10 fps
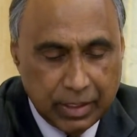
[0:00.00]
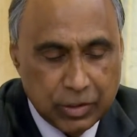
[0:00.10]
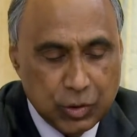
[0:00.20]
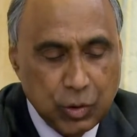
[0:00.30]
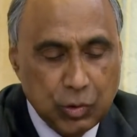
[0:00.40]

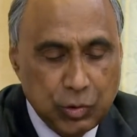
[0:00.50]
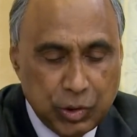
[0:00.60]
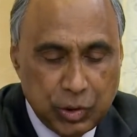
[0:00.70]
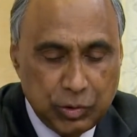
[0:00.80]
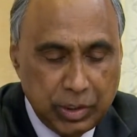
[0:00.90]
So do
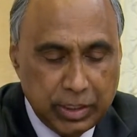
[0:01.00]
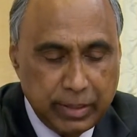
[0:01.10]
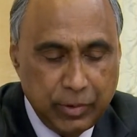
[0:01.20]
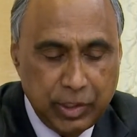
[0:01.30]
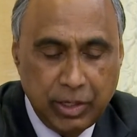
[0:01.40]
you think
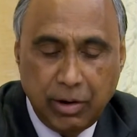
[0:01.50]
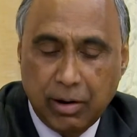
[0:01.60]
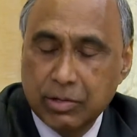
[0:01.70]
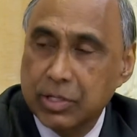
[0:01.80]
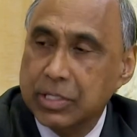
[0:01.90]
community
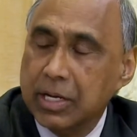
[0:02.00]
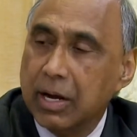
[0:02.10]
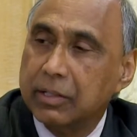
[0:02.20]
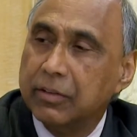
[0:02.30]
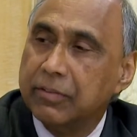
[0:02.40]
colleges
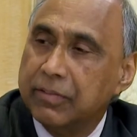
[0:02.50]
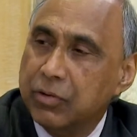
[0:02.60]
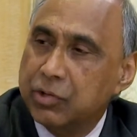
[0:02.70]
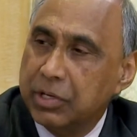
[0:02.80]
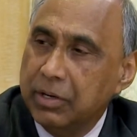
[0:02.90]
are the
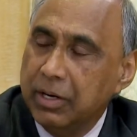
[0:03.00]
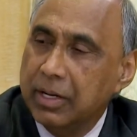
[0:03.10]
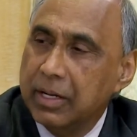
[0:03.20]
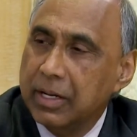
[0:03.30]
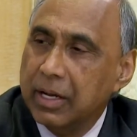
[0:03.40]
future
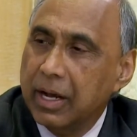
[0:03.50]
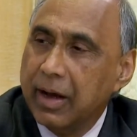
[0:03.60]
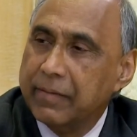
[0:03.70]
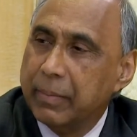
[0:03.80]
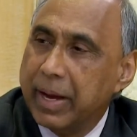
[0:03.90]

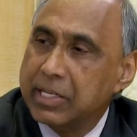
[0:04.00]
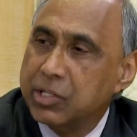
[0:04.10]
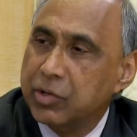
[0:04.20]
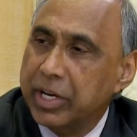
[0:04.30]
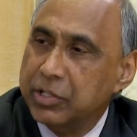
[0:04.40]
of the mass
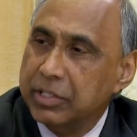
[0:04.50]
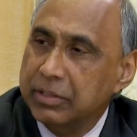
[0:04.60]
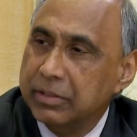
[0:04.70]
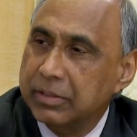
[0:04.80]
education?